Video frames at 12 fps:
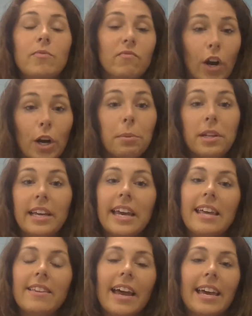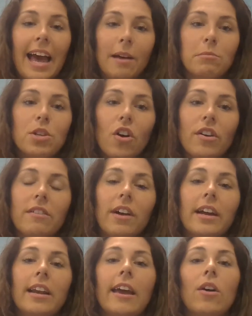verbally, like I'm talking
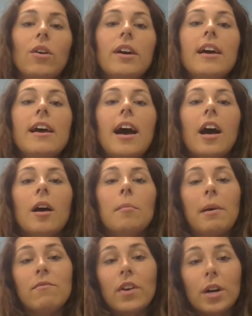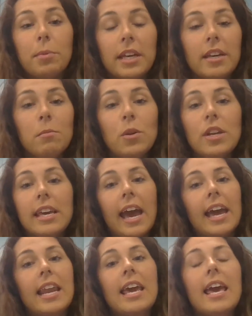right now. I'm verbally
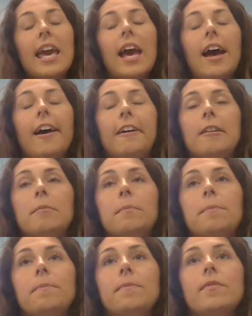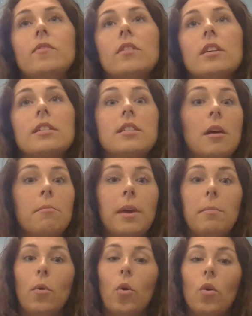communicating. Some
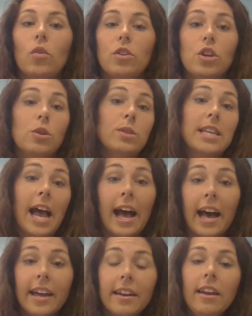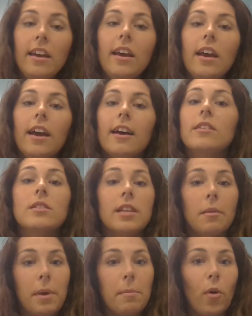people use sign, and
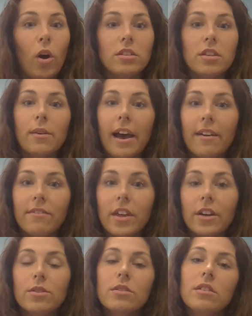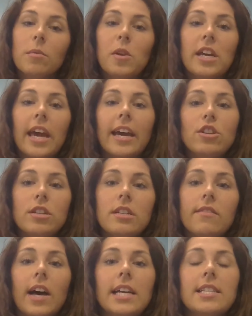some people also have those communication
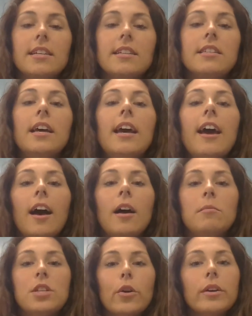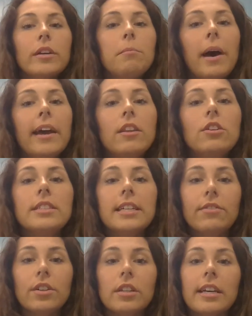devices. So it might look
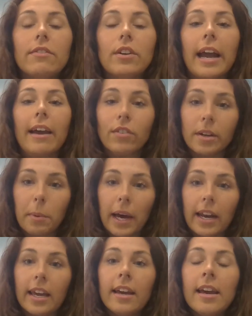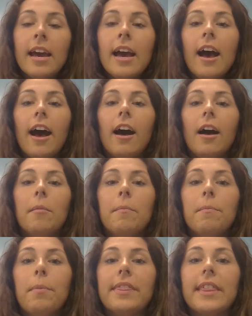differently for everybody,
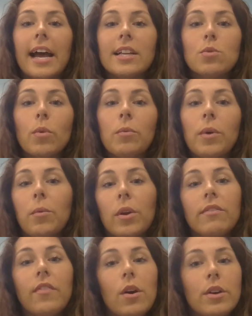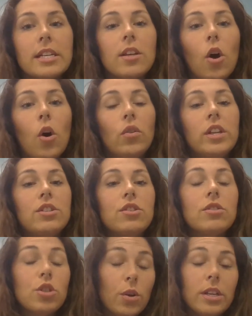but that's when we want to focus on the
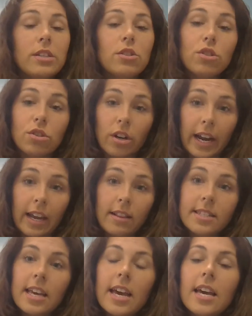student's strengths.